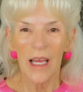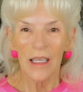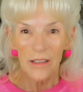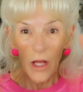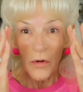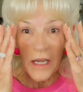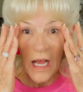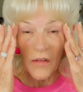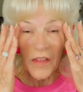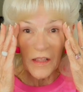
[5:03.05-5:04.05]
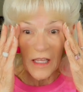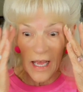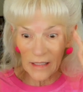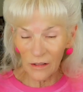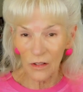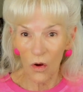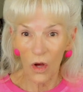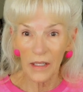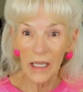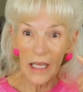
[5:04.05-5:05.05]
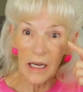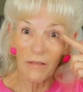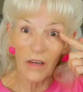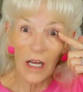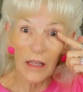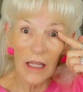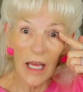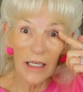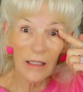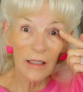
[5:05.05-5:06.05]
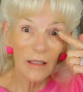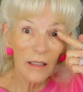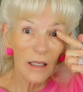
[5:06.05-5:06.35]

So now that that's on and I've got that